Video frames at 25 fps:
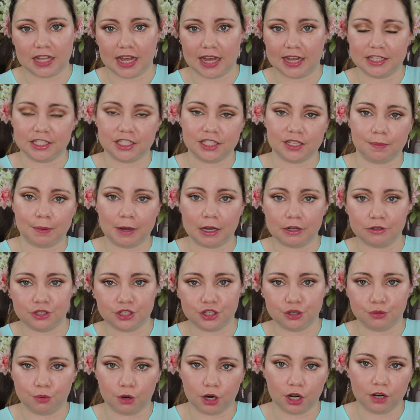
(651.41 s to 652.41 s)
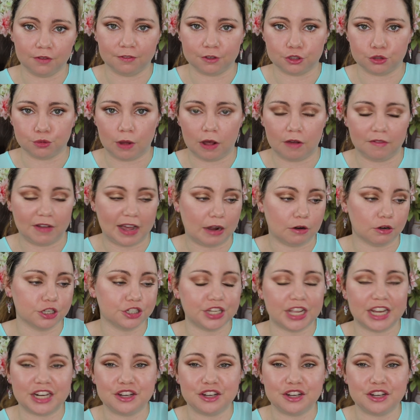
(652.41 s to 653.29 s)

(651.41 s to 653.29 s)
that it's supposed to work for 12 hours,